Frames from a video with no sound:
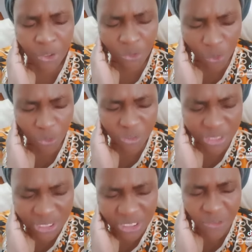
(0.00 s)
Your own
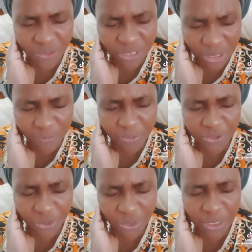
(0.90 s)
season of
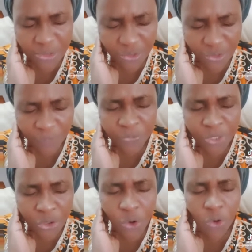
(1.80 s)
celebration has come.
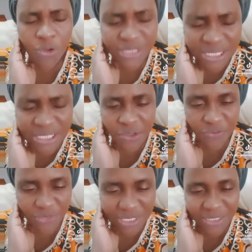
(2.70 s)
Your own season
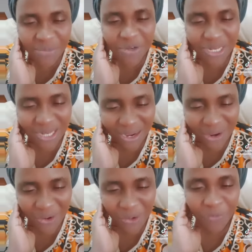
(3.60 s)
of testimony has
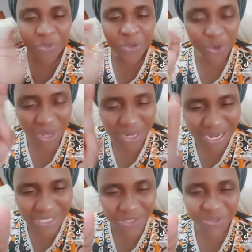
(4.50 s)
come. You are
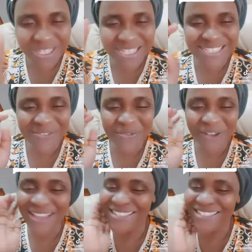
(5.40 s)
next to
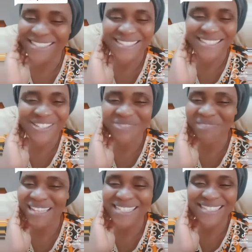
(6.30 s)
testify in Jesus'
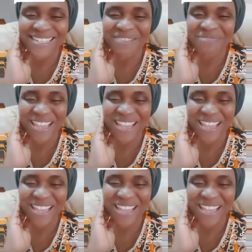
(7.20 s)
mighty name.